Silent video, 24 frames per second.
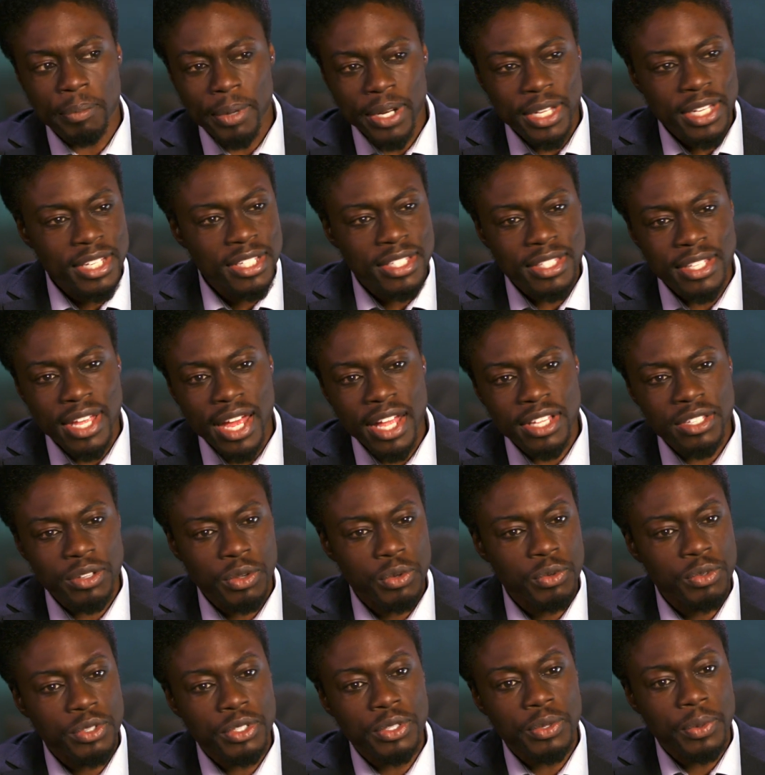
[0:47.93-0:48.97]
But he's dead, so
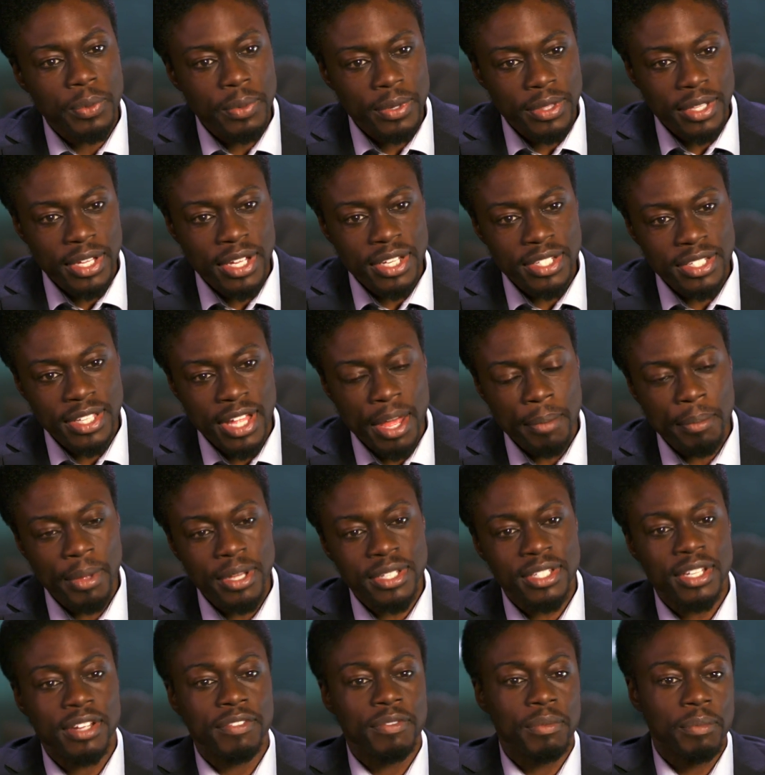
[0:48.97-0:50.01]
who's doing this? And that
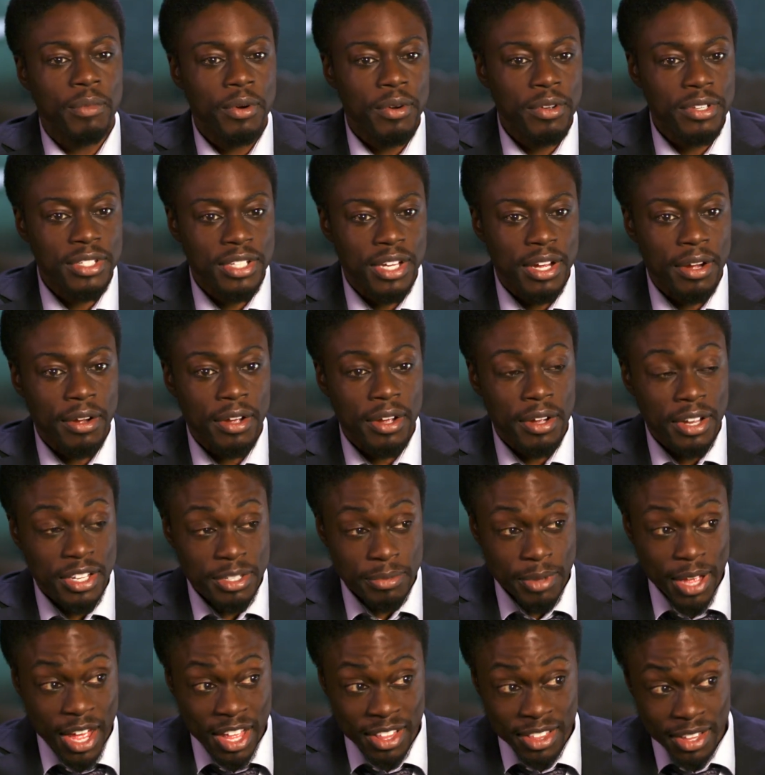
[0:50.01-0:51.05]
makes it even more scarier because
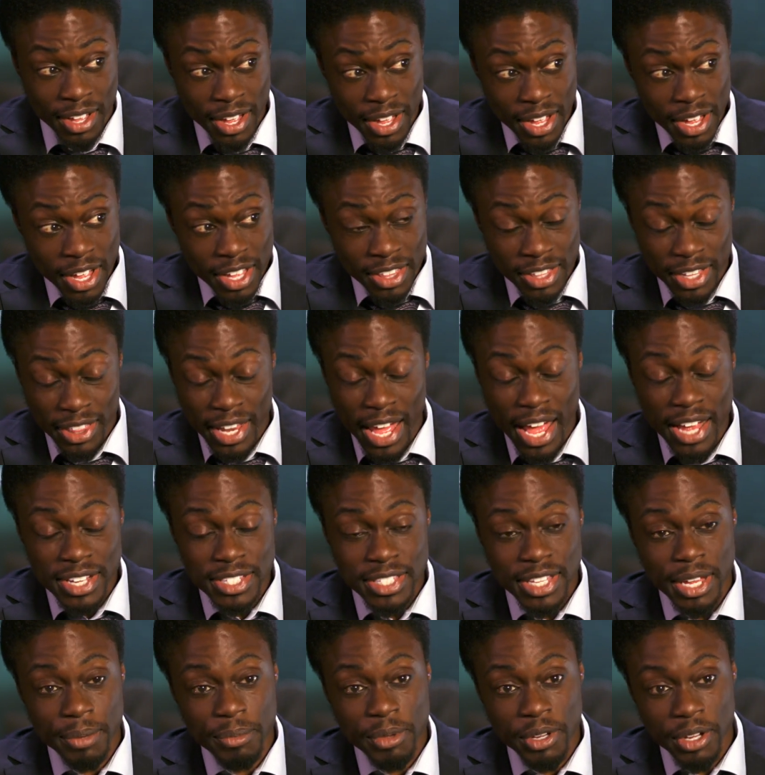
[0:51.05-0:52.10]
the
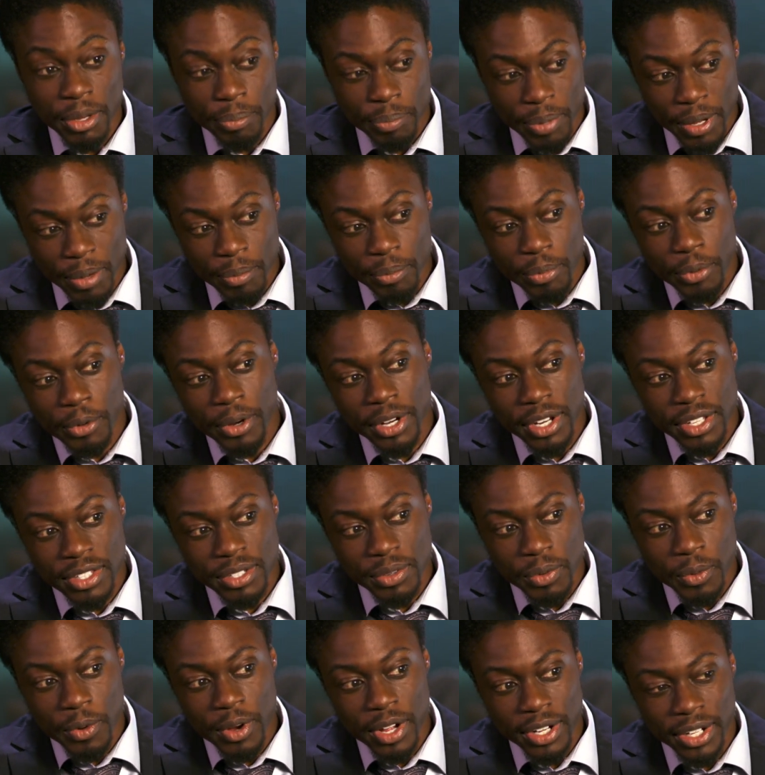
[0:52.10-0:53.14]
last time you could pinpoint it
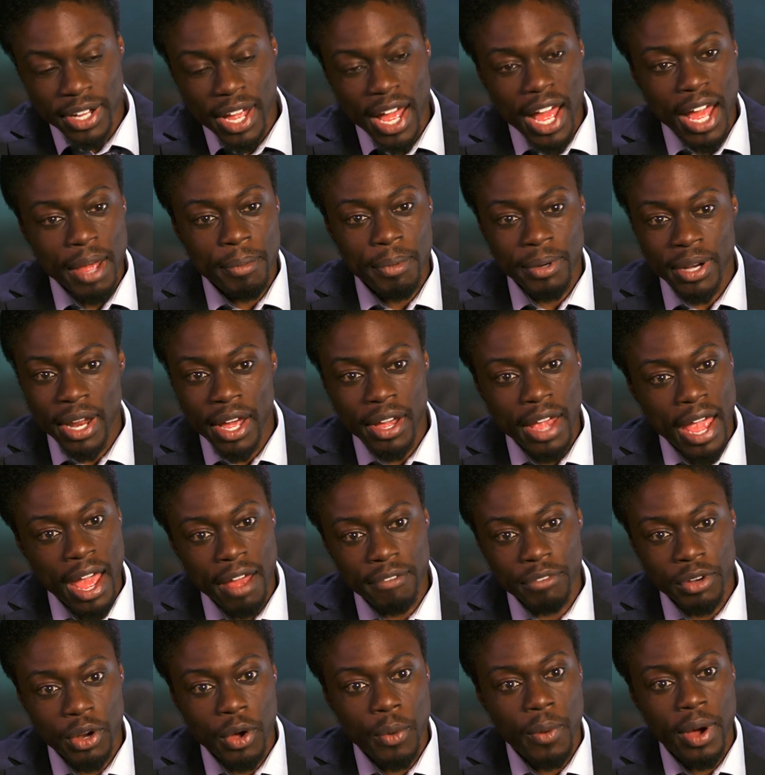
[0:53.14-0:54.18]
to one guy, but now you
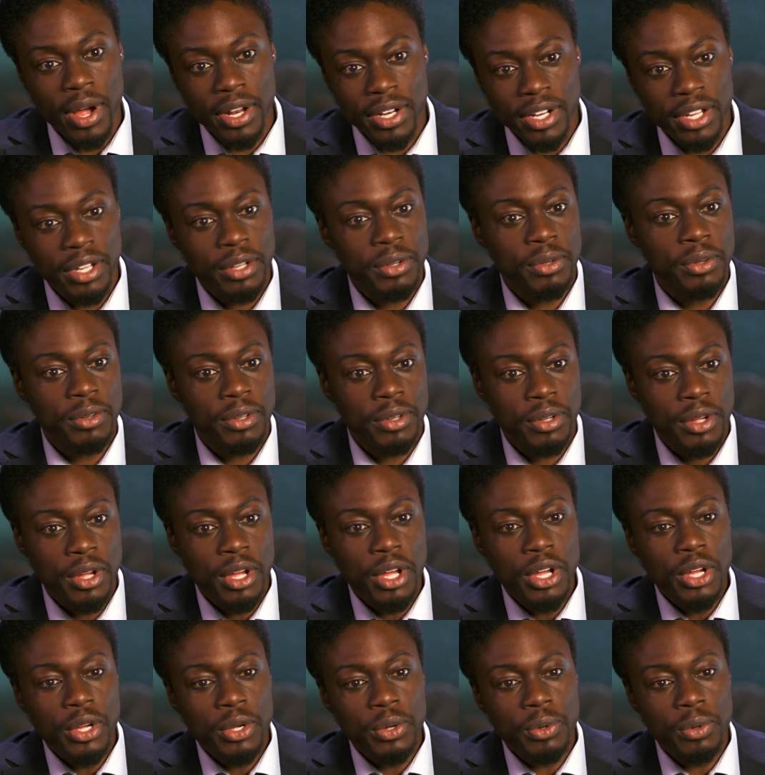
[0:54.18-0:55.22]
have no idea who
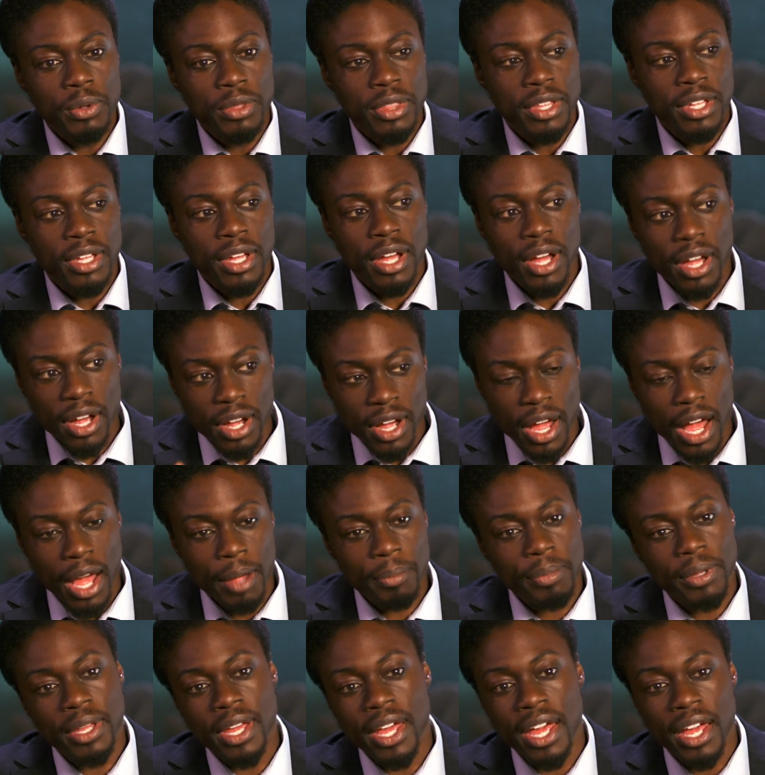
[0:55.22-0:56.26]
who the uh,
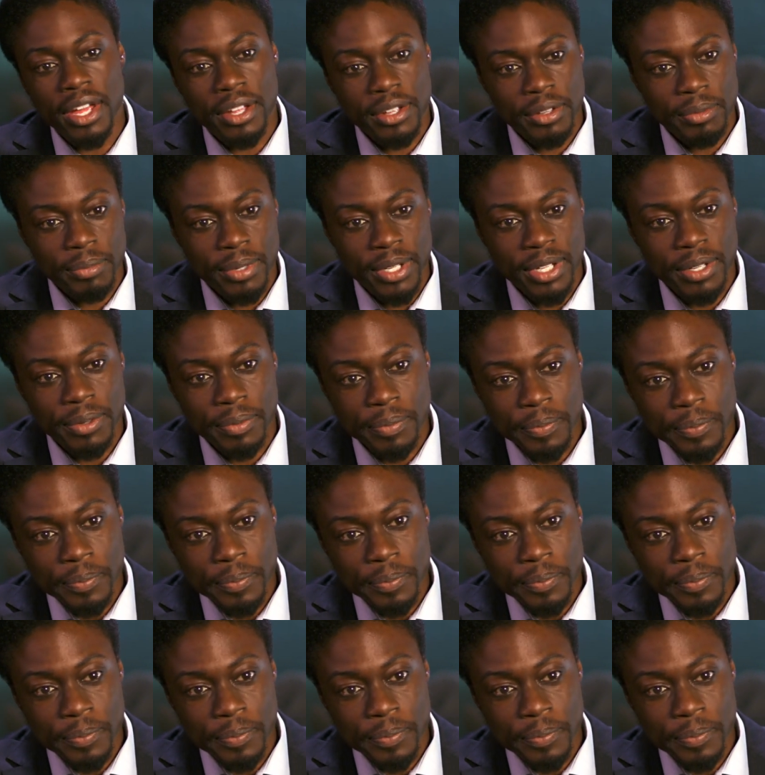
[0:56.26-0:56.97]
copycat could be.